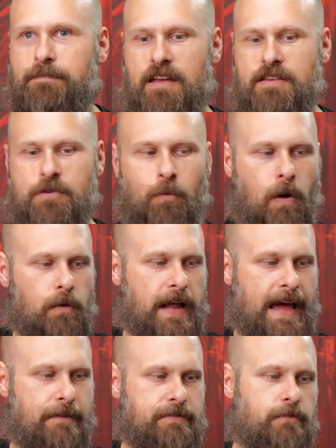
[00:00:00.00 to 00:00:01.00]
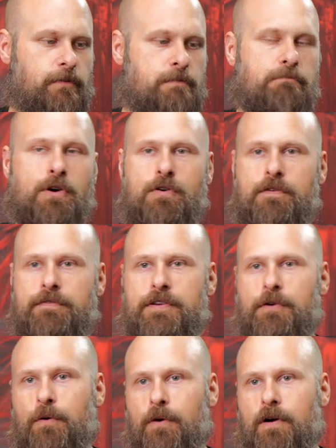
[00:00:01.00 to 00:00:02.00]
You won't have to remove
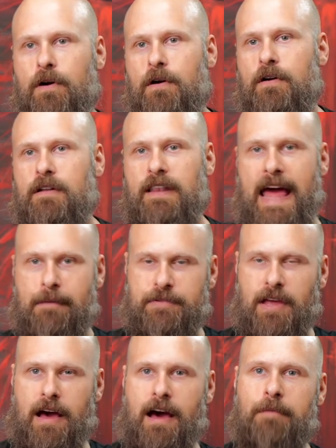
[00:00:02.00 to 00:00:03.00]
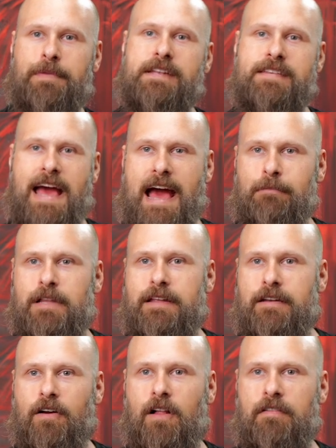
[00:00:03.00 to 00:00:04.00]
your laptop and tablet
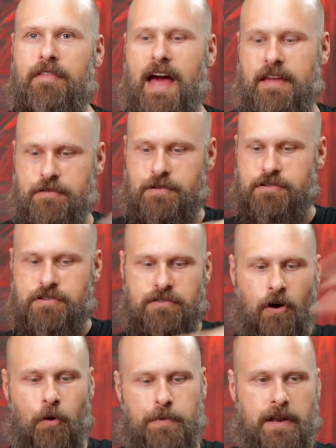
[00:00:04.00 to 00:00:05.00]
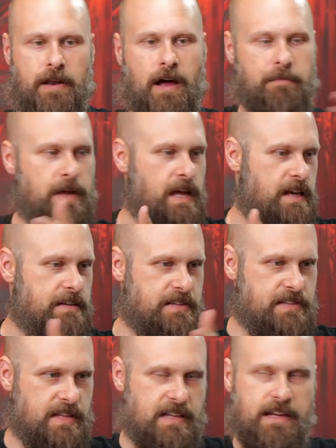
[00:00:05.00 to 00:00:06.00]
and all of that. You can just open it up,
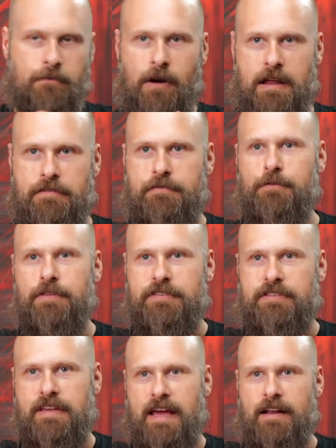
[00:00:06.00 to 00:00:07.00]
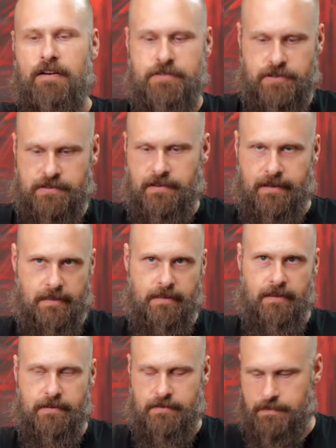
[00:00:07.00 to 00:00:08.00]
send it right through the scanner just like
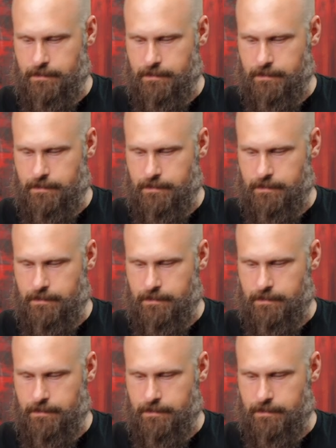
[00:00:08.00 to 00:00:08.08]
this.